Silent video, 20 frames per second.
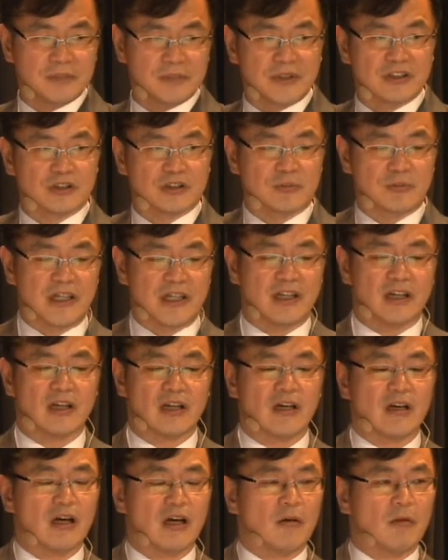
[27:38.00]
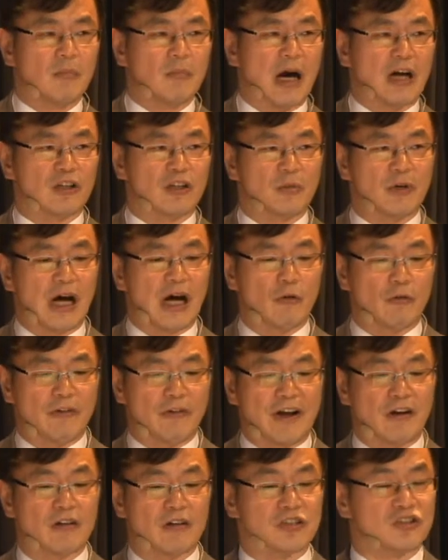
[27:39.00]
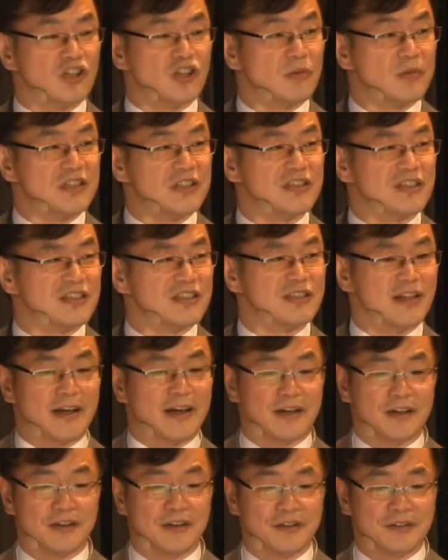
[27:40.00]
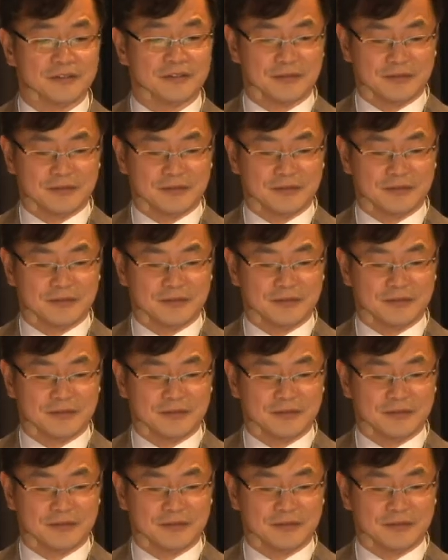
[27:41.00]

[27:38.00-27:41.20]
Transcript: just be part of our regular services there.